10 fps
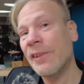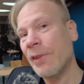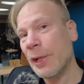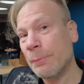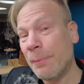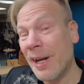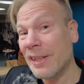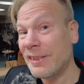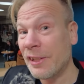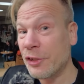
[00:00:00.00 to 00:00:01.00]
developed
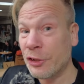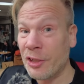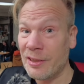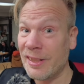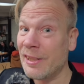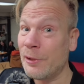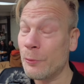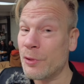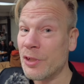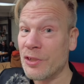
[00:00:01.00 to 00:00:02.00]
by Digital
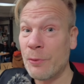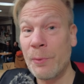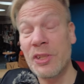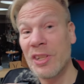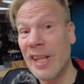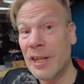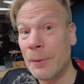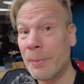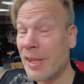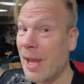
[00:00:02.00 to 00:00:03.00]
Illusions, which
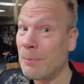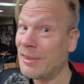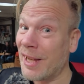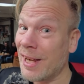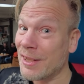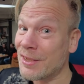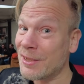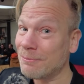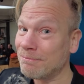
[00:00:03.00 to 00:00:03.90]
later became DICE.